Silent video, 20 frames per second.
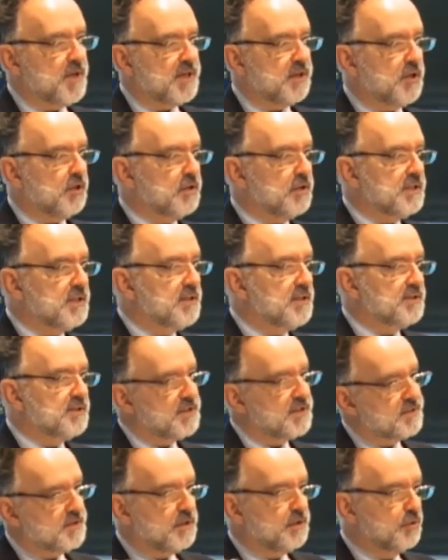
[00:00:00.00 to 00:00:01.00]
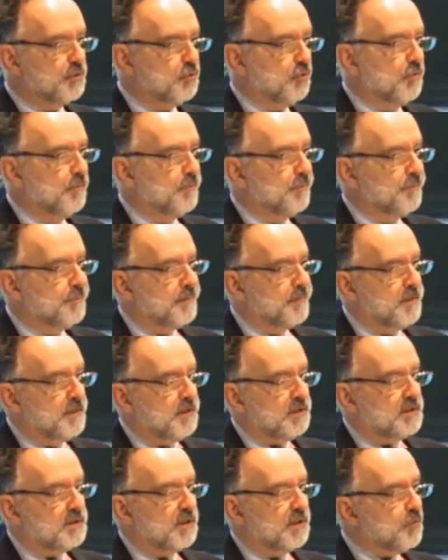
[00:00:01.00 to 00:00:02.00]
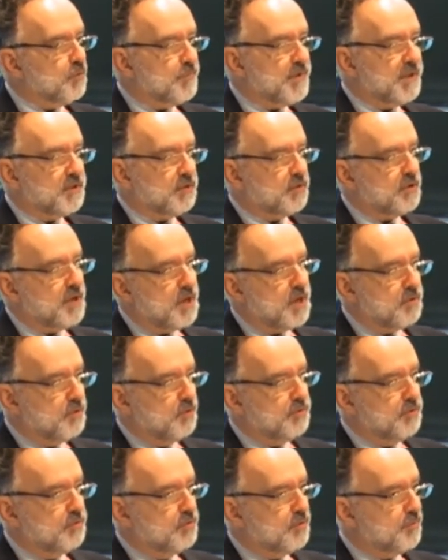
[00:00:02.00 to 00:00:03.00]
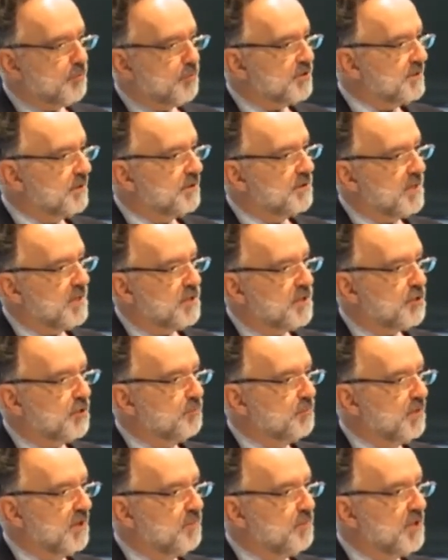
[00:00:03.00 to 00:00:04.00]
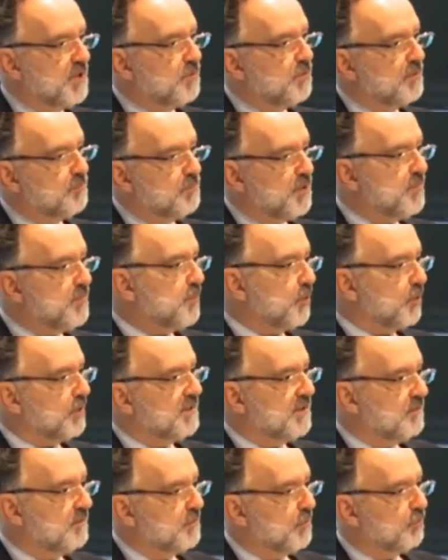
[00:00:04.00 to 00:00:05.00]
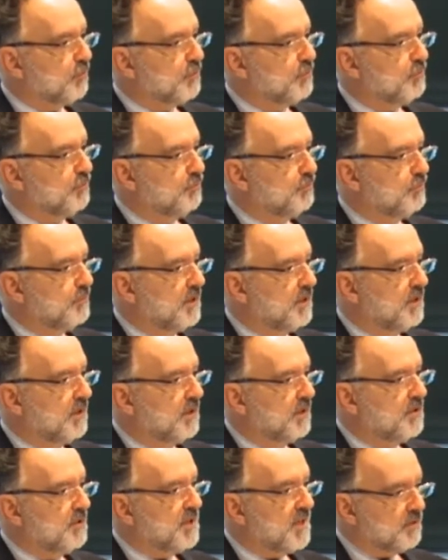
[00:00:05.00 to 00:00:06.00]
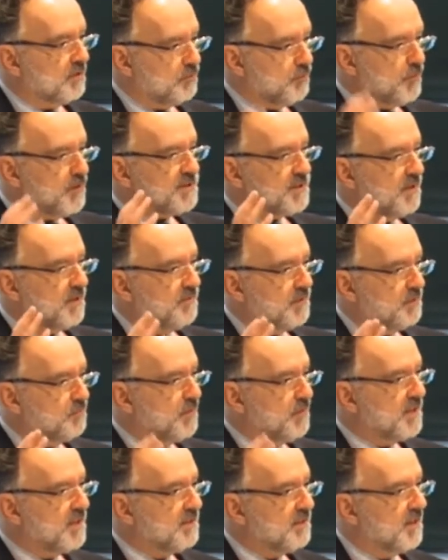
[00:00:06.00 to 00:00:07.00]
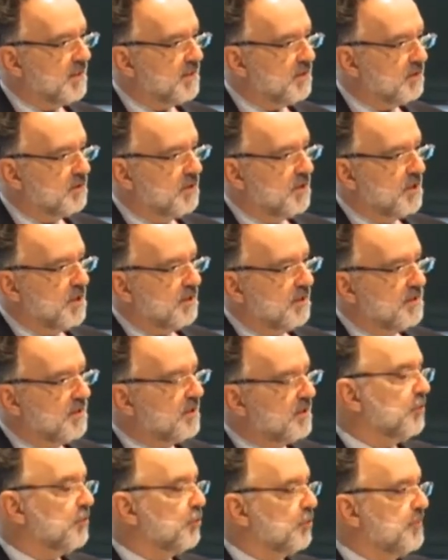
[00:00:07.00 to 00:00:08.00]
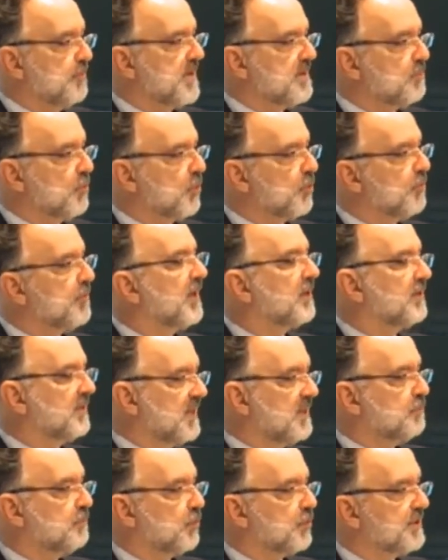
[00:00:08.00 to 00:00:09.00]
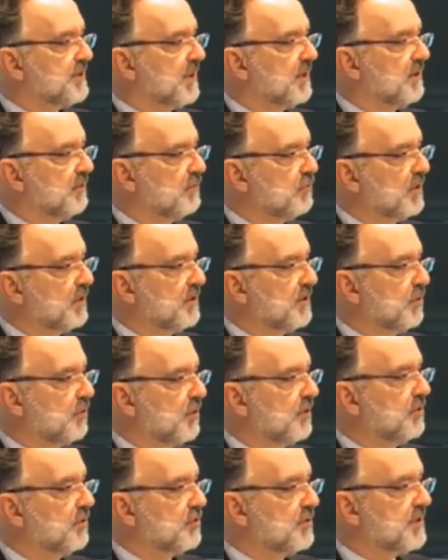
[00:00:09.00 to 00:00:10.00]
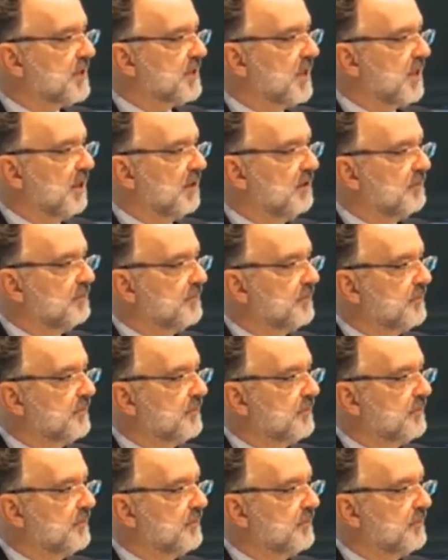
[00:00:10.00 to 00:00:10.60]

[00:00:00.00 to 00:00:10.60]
my colleagues, I still do, that no matter how good your presentation may be, when people leave the room, you must have in mind that they're going to remember about 10% of what you're going to say.